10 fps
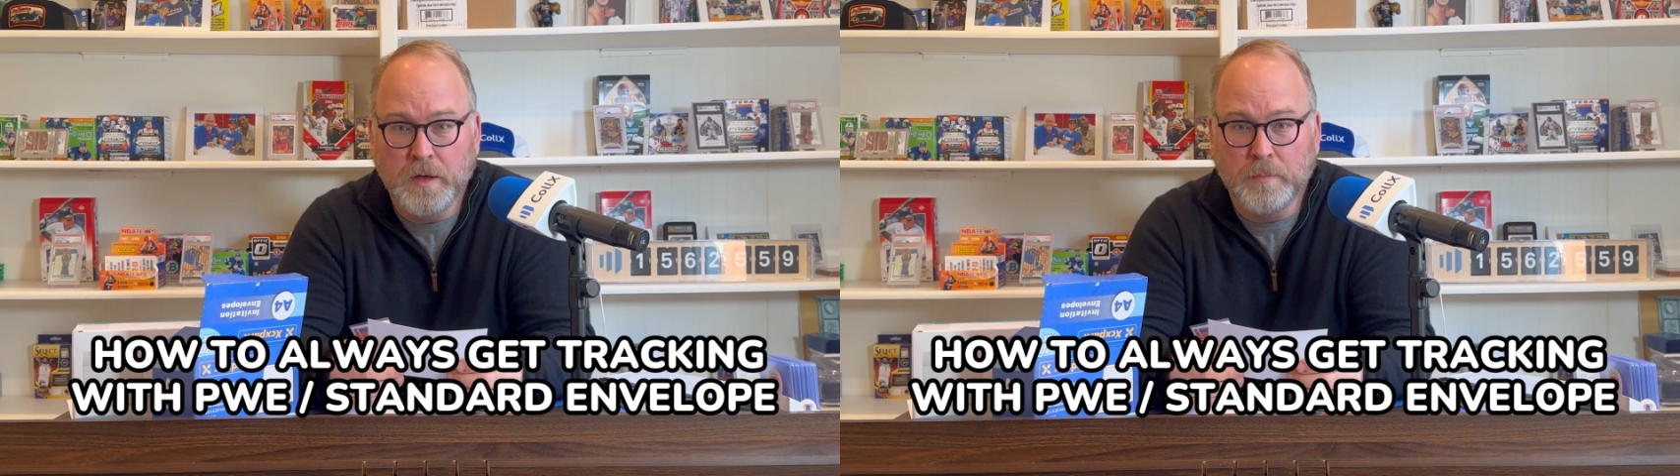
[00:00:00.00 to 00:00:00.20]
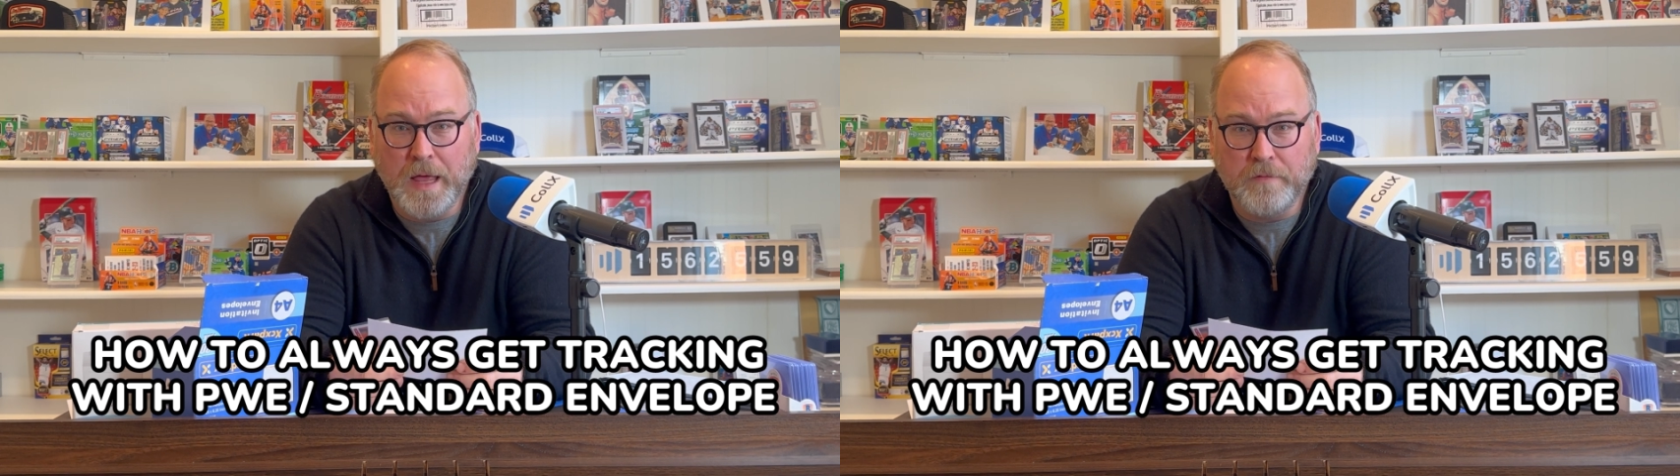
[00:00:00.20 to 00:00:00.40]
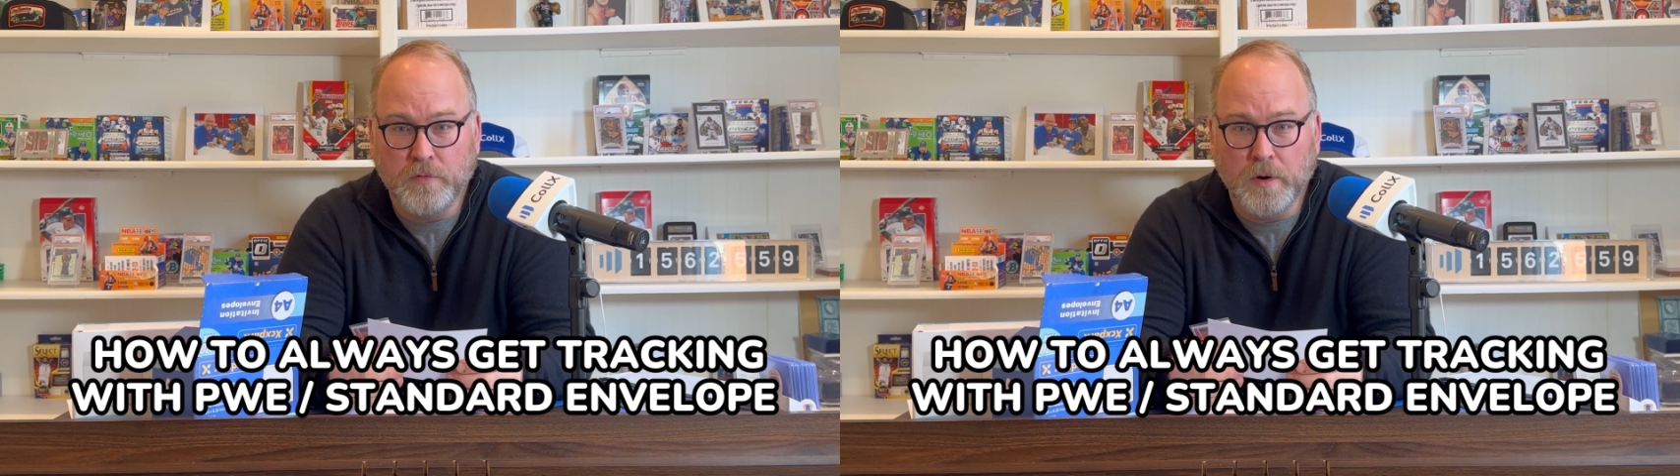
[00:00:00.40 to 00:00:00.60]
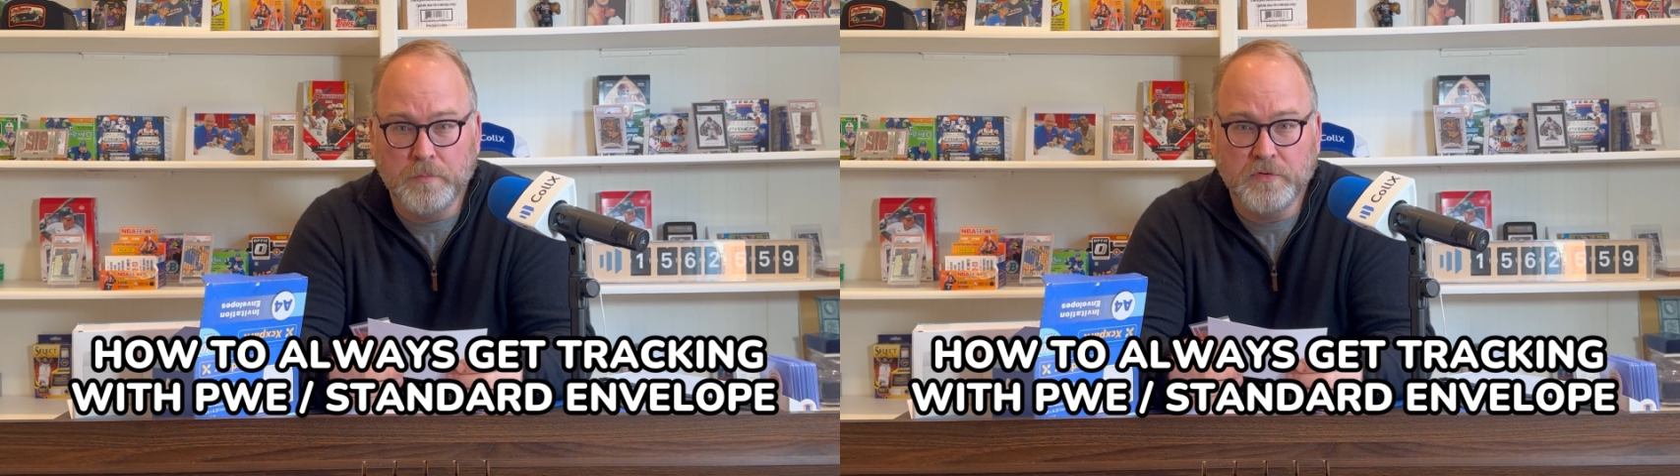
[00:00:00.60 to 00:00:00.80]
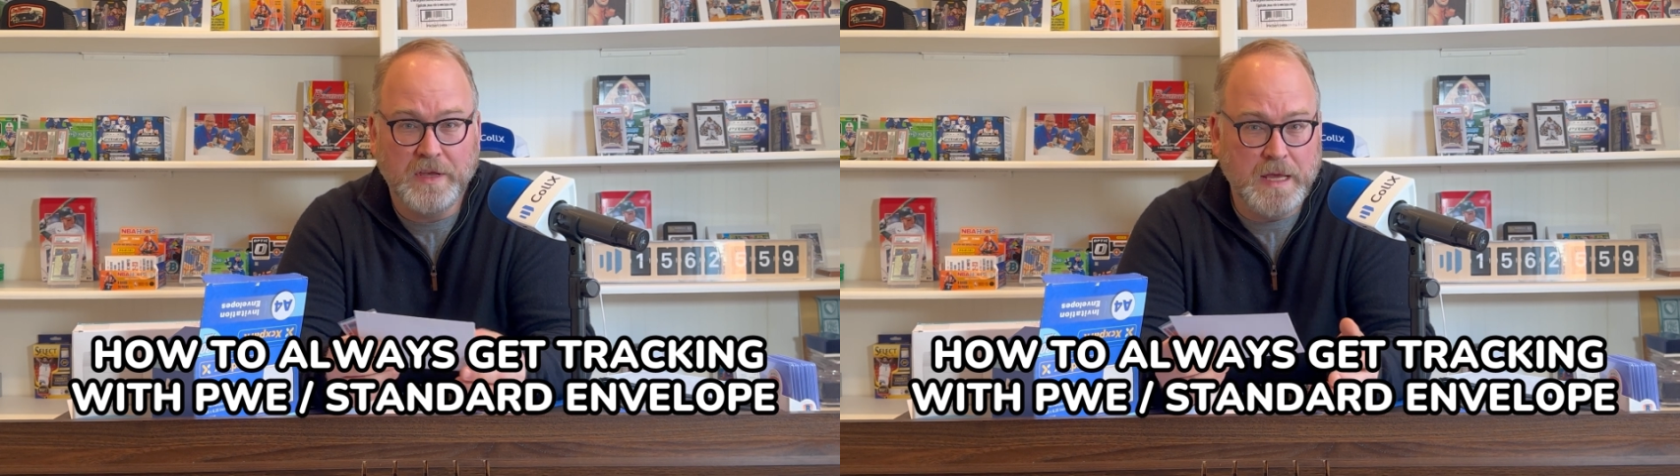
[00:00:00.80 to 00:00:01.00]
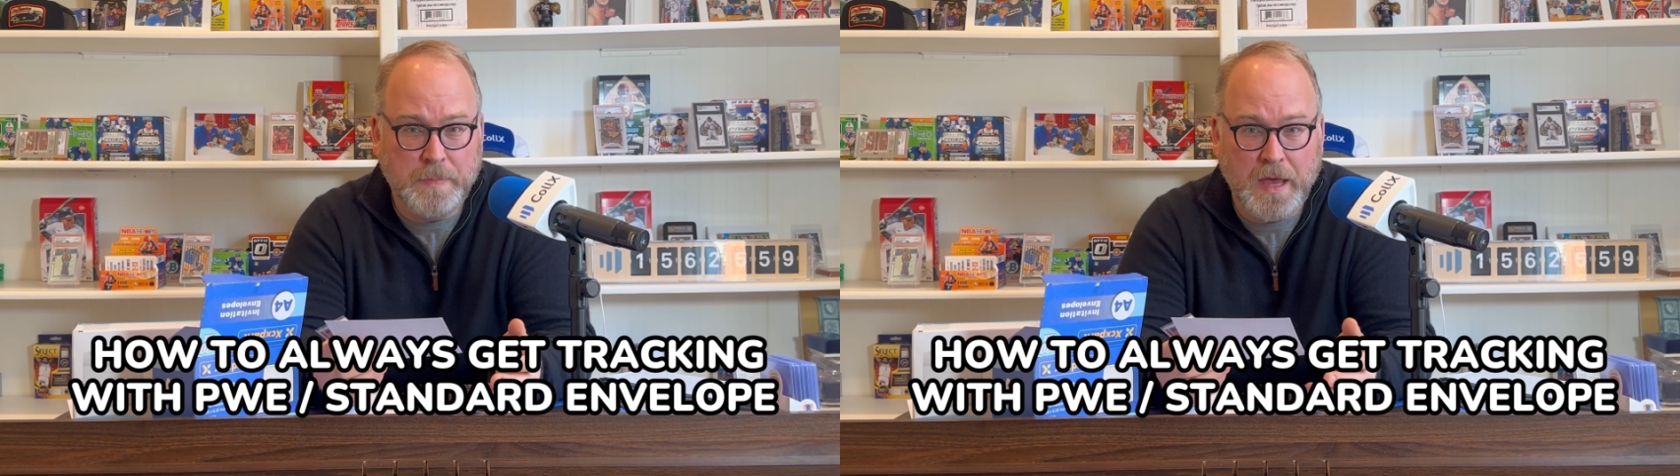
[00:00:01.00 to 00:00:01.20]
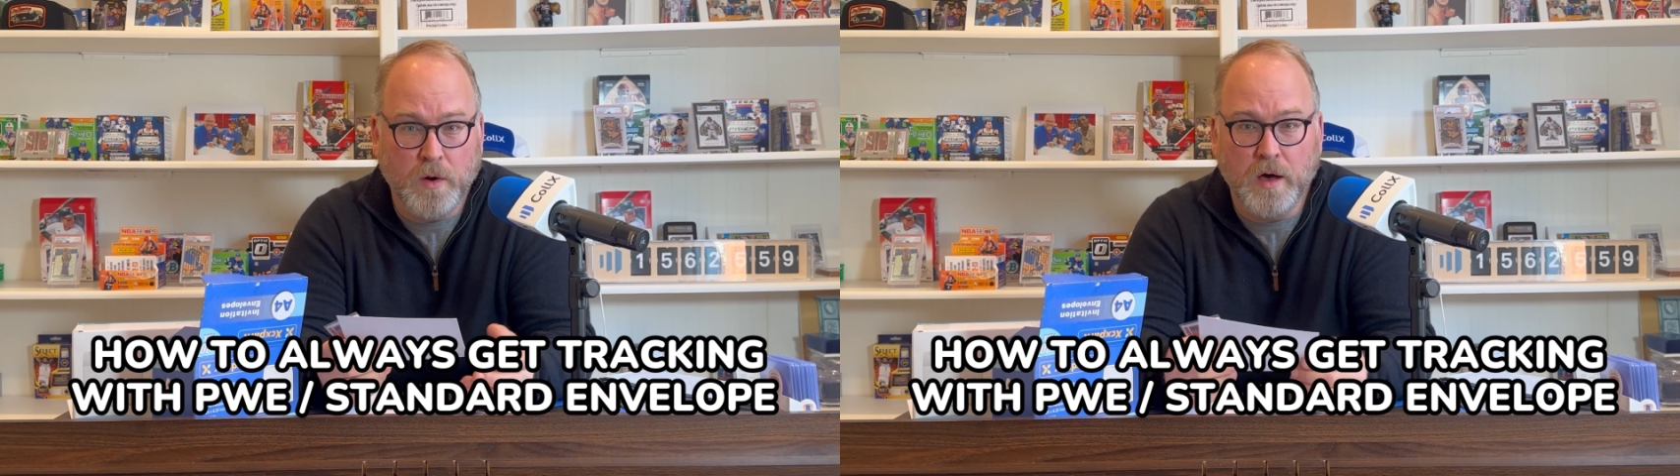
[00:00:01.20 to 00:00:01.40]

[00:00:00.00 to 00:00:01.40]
platforms. eBay